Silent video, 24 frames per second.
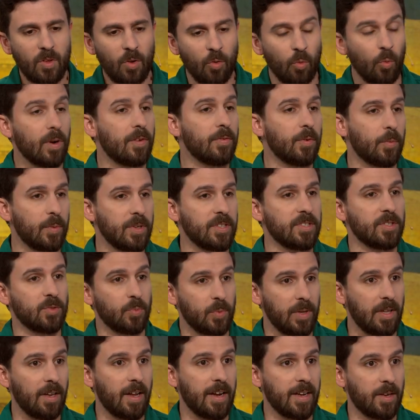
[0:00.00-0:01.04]
one of the reasons
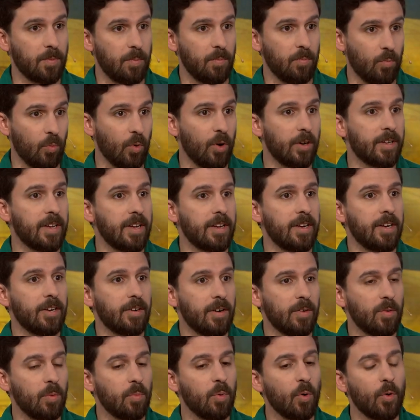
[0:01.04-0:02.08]
we like working here
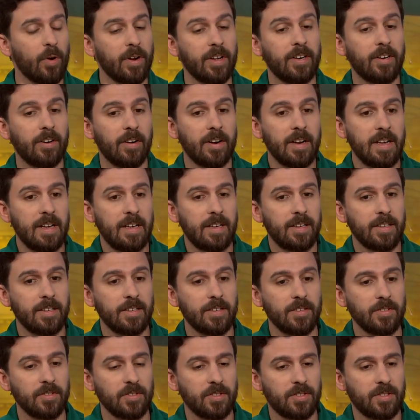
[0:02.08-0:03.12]
and reporting here
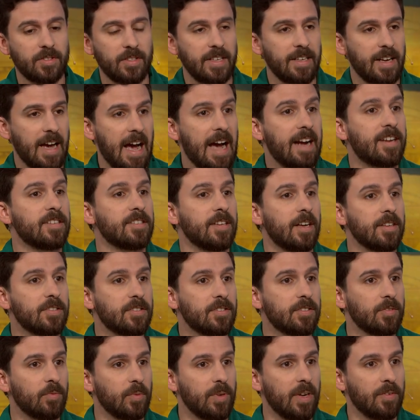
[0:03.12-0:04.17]
is the
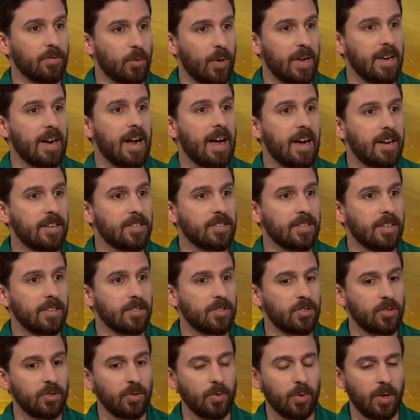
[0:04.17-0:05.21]
access. We have great
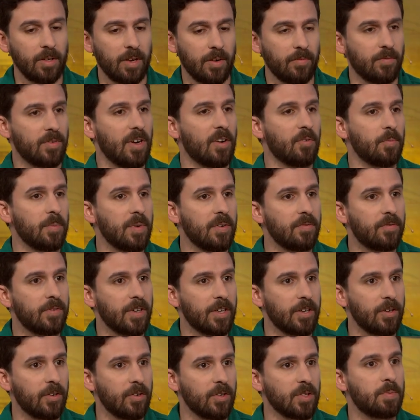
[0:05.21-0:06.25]
access to a lot of government
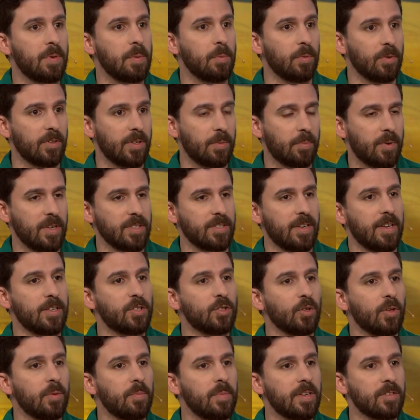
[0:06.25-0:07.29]
figures, people in the
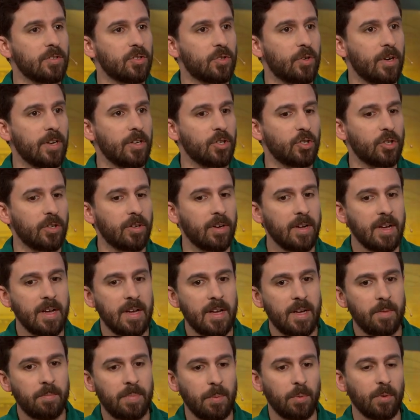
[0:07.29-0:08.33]
presidential administration.
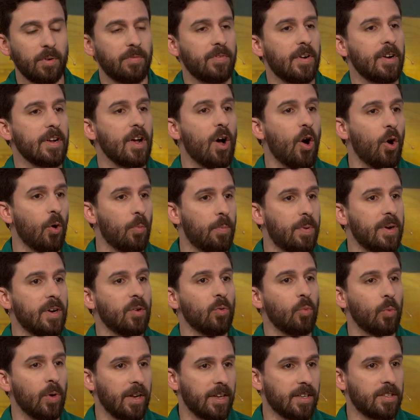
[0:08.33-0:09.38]
People are very open
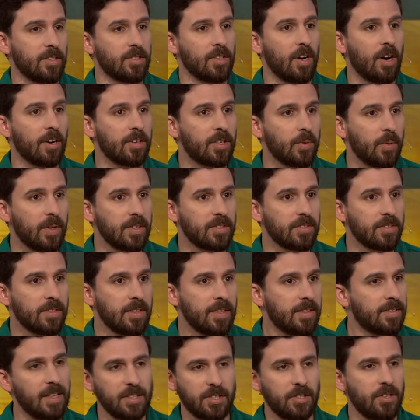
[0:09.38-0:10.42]
and willing to talk to us.
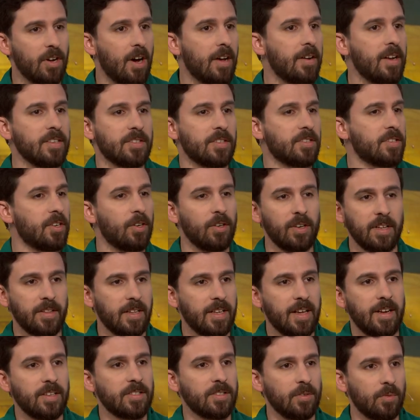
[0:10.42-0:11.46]
That's not necessarily the
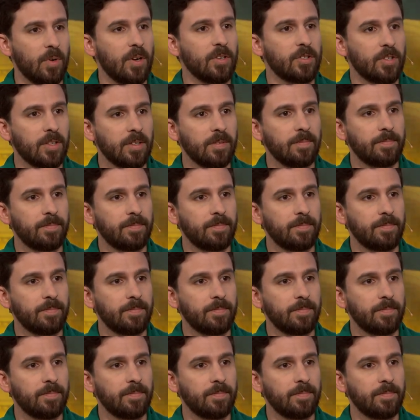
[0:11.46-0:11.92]
case in Russia.